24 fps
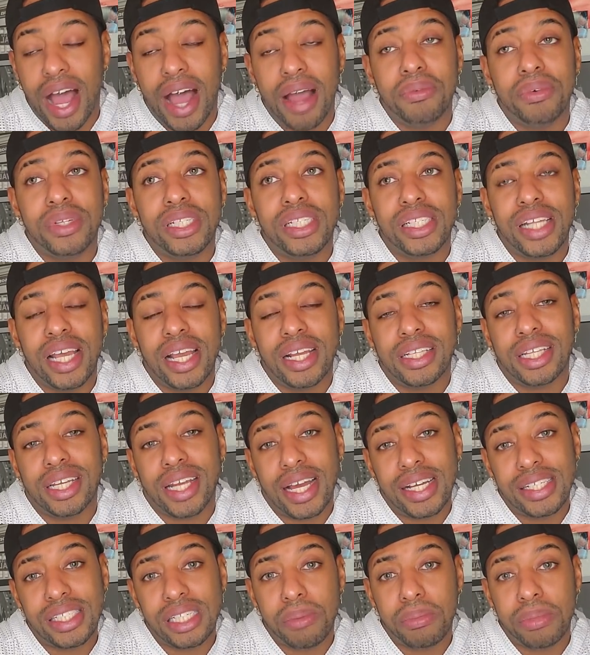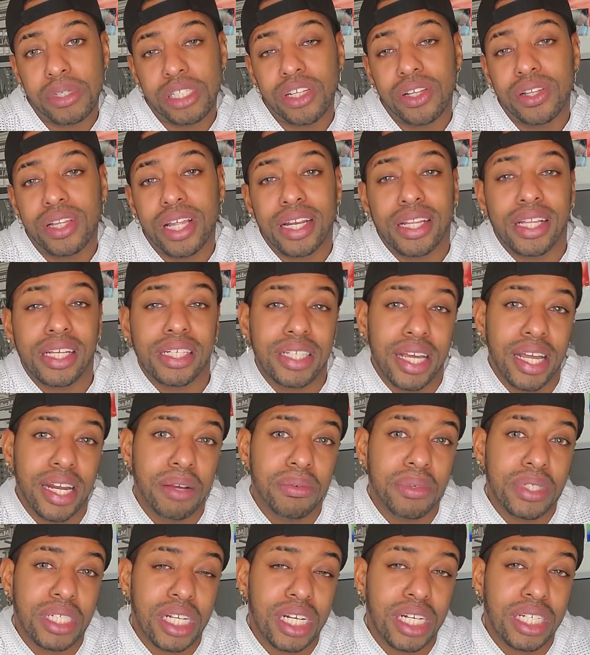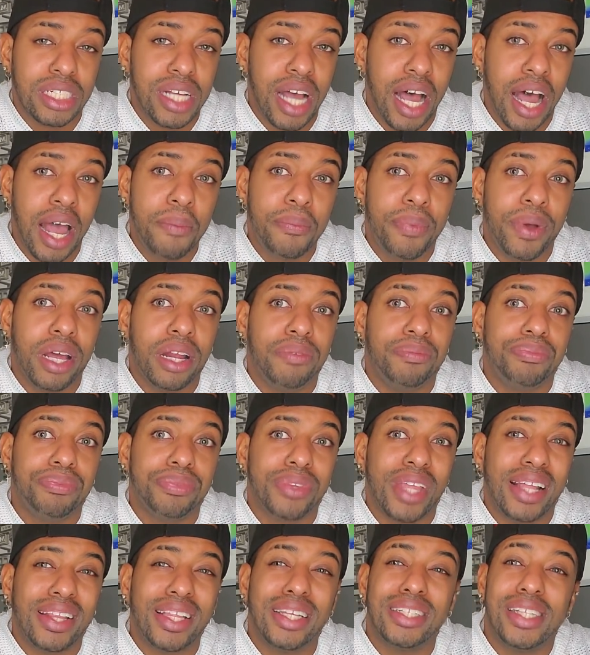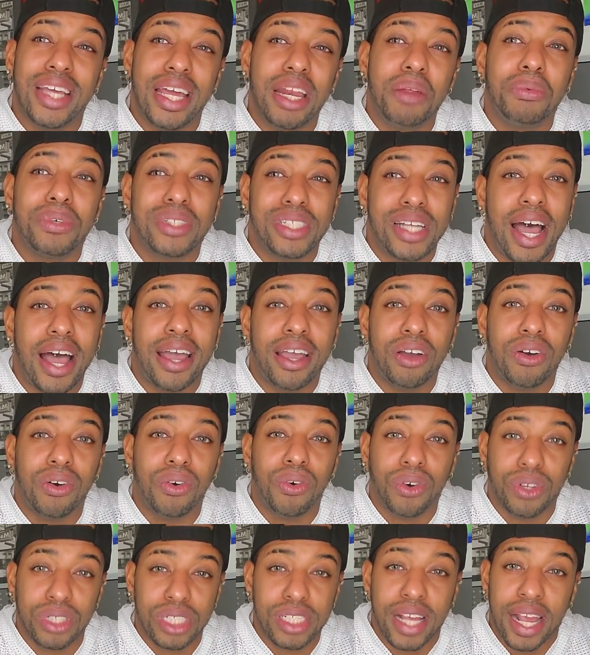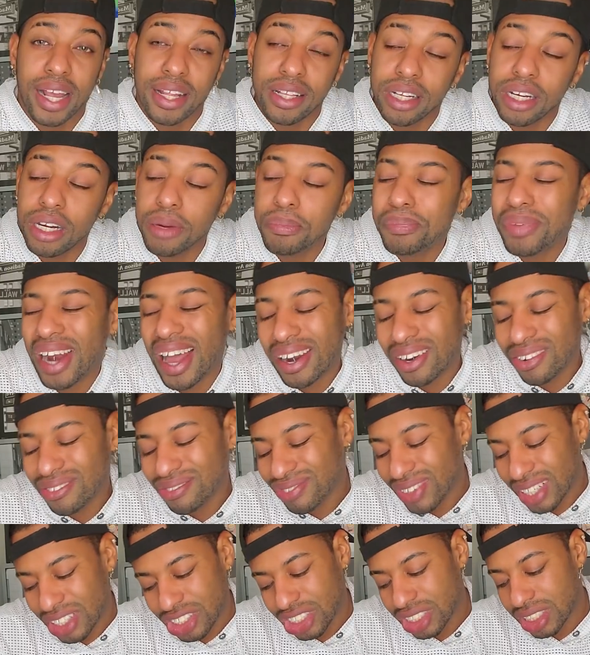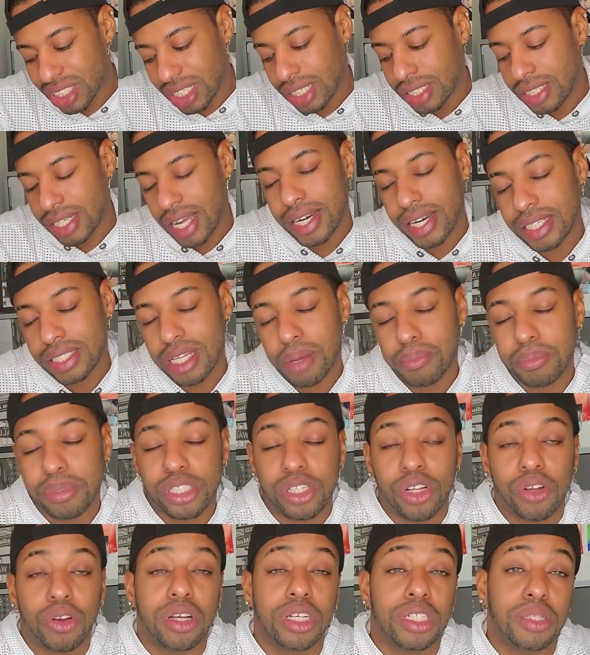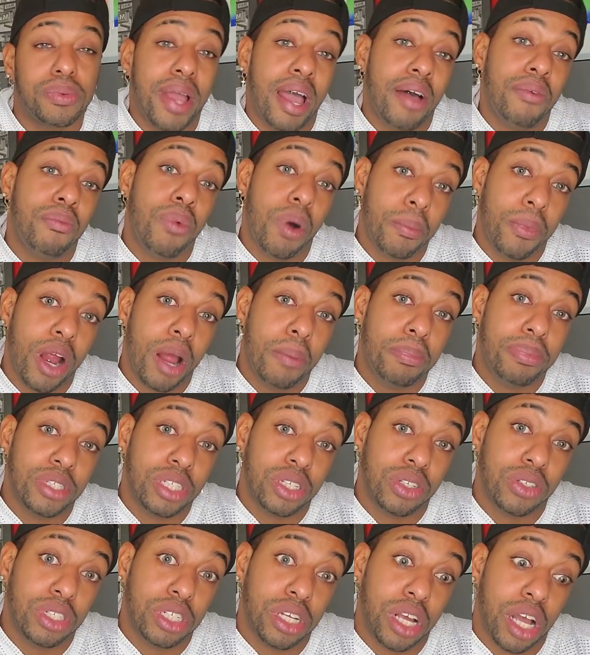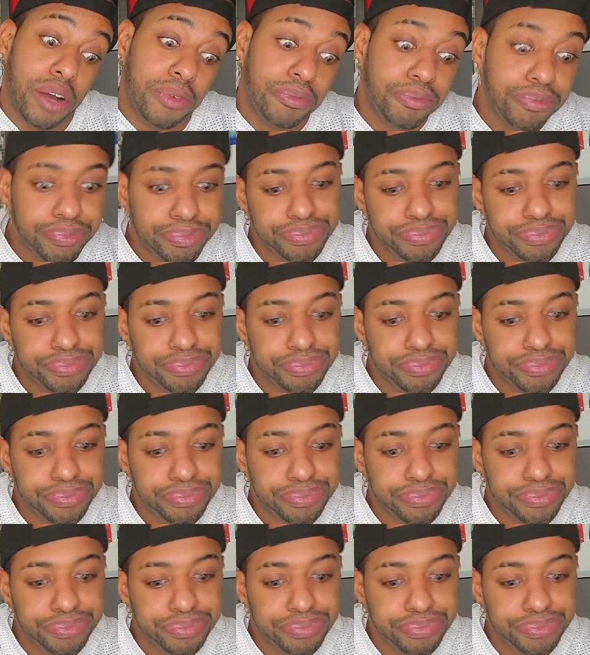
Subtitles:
I was saying the last episode that I think Danny was going to die, but I think Danny will die altogether, but I don't think she's going to die in this episode because we have one more episode to go.